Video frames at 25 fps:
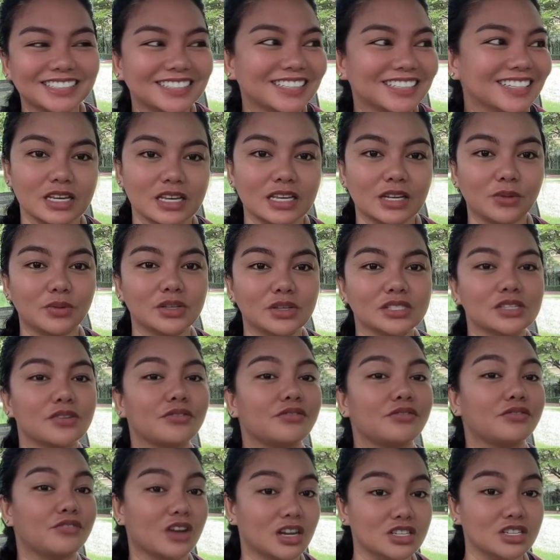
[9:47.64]
It was a
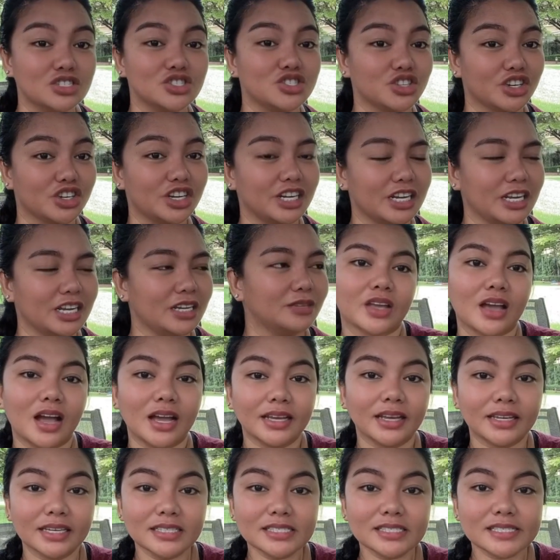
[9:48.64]
fun journey. I
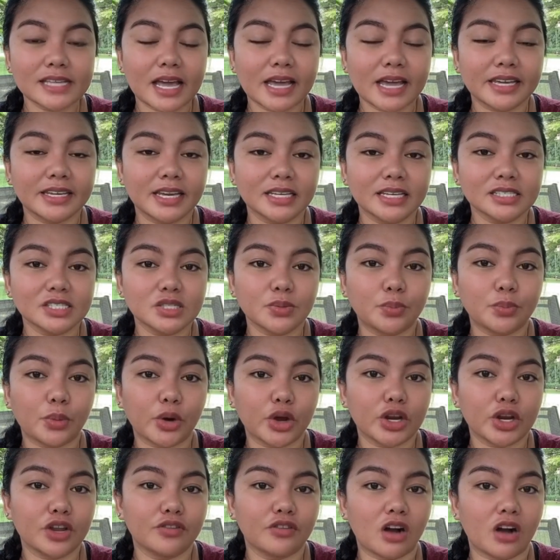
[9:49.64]
guess the
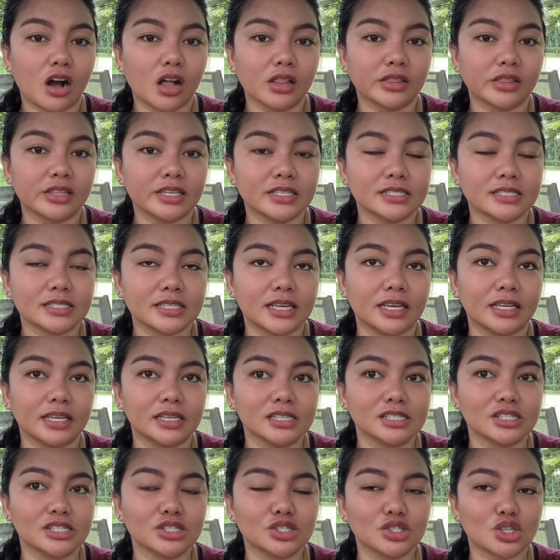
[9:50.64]
point of all this
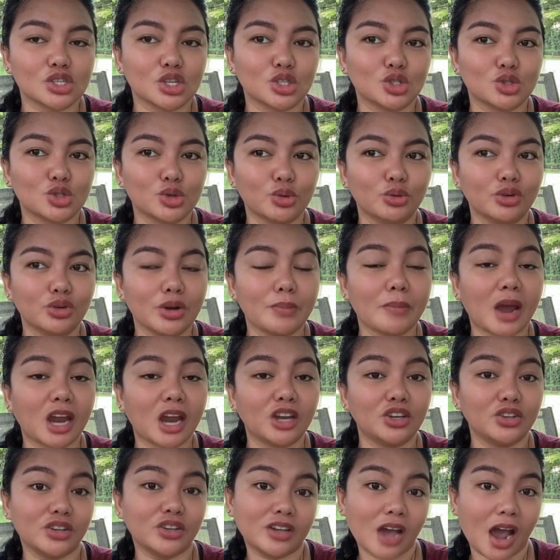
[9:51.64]
is to
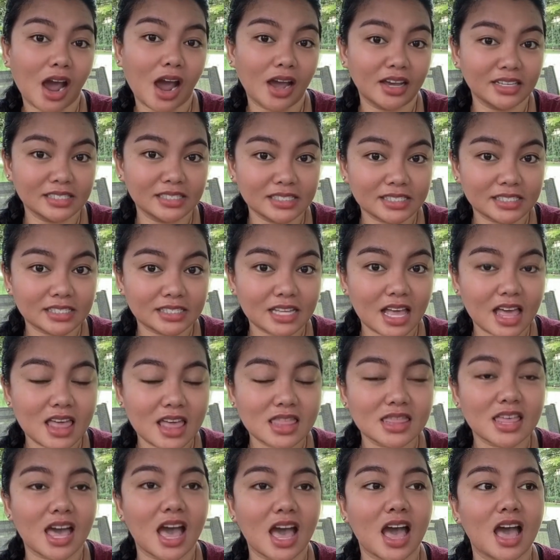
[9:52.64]
remind you guys
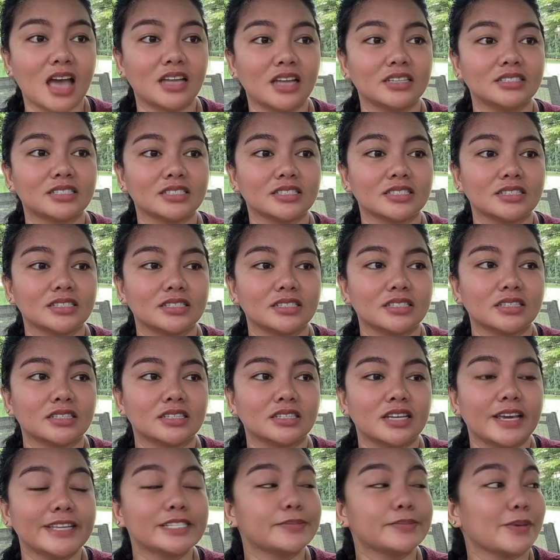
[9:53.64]
that,
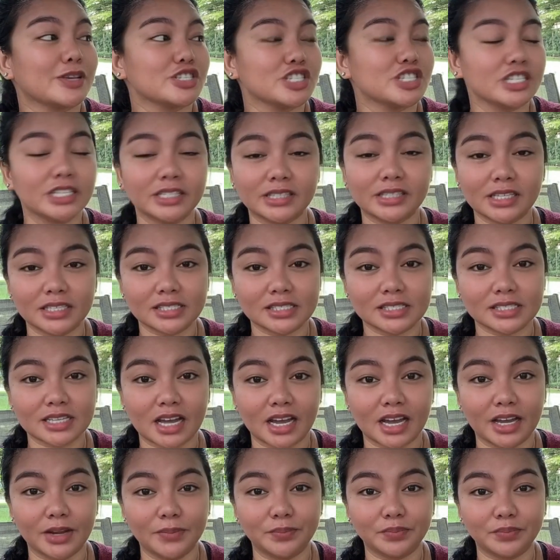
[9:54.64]
especially this
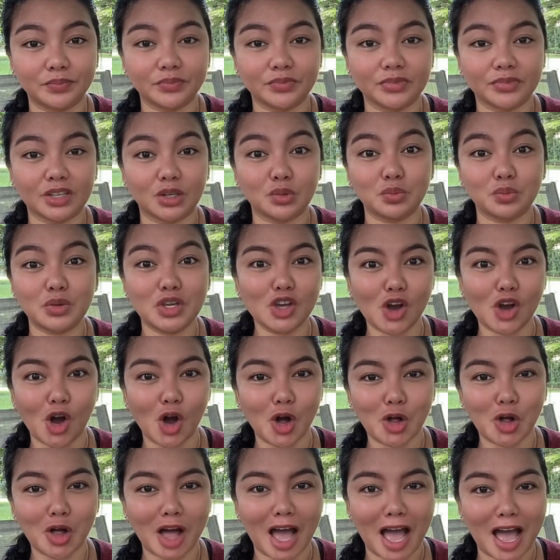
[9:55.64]
time, that we
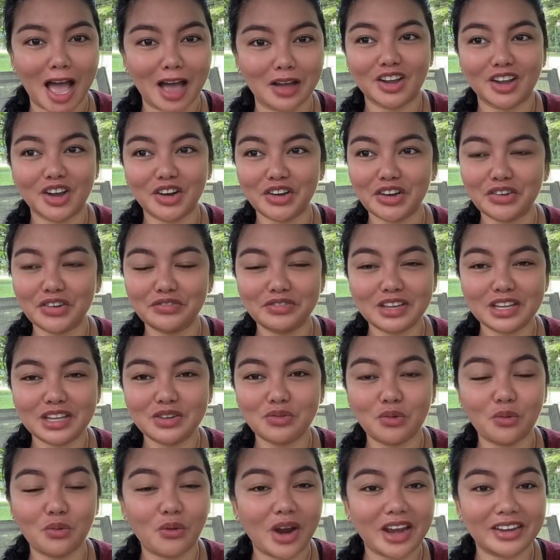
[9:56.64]
all have COVID
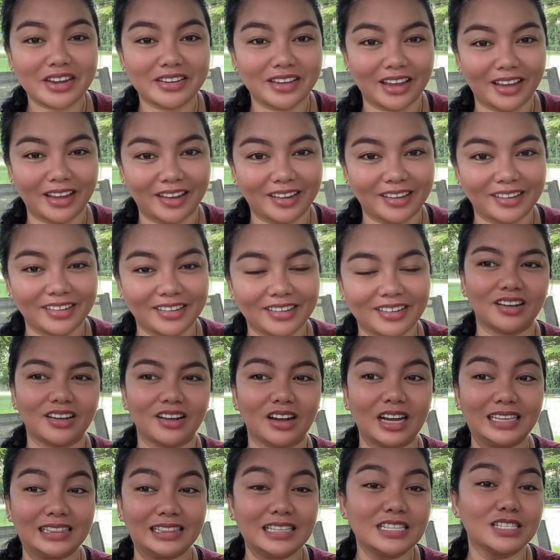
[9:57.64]
weight gain.
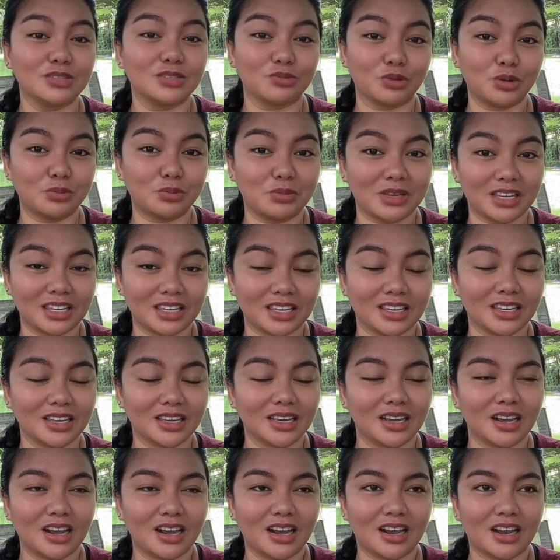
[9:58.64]
At least for me,
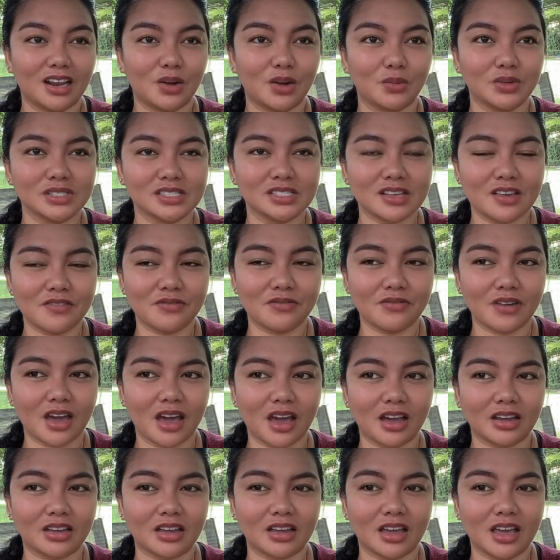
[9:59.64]
that was the
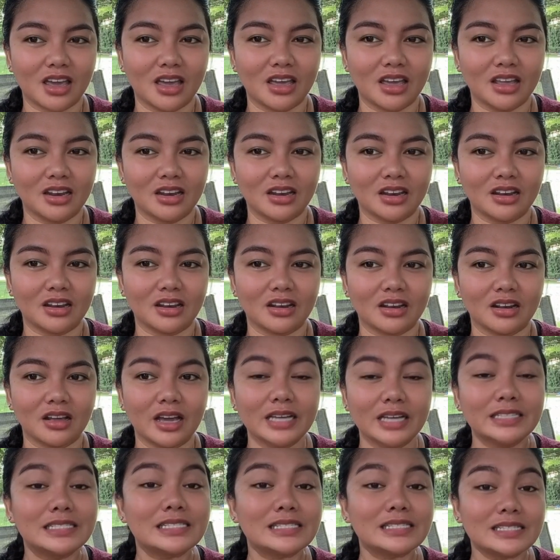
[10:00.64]
effect,
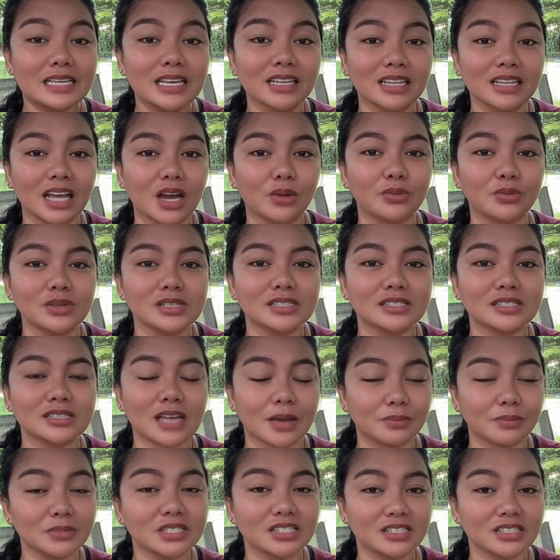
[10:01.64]
and still
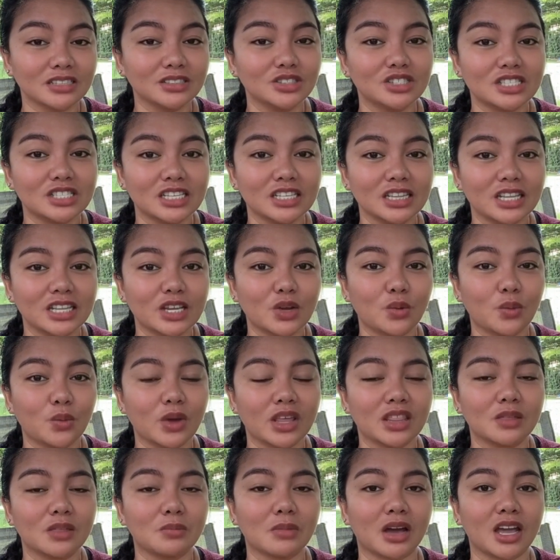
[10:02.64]
I'm still dealing
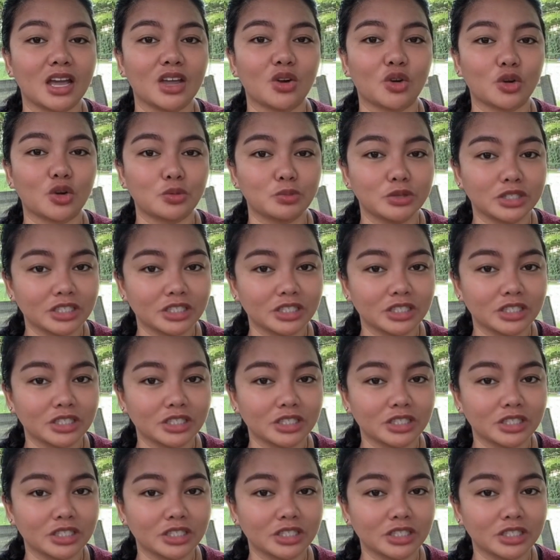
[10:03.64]
with my hormonal